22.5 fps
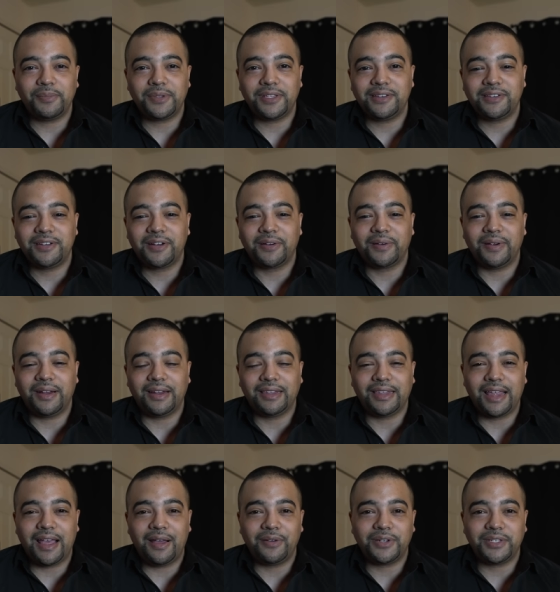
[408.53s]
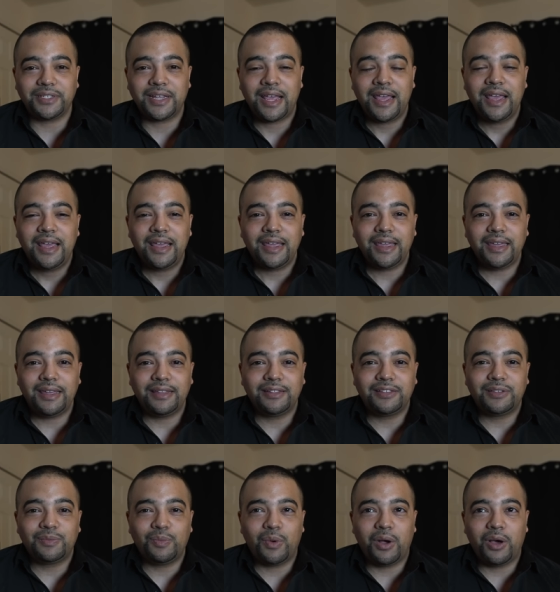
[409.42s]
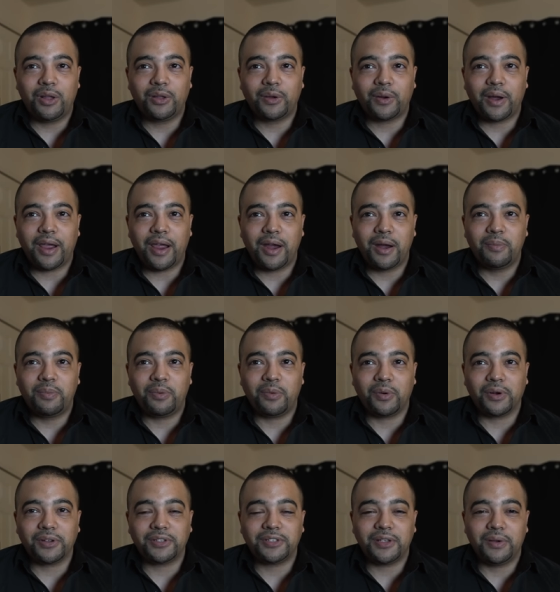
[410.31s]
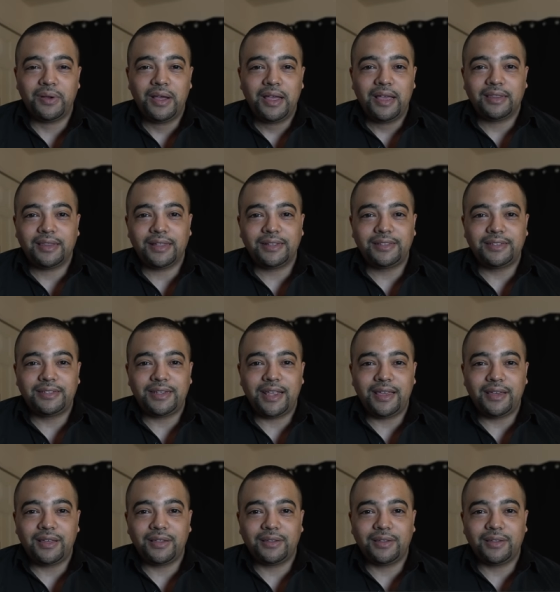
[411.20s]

Centurion lounges in smaller airports. So let's take a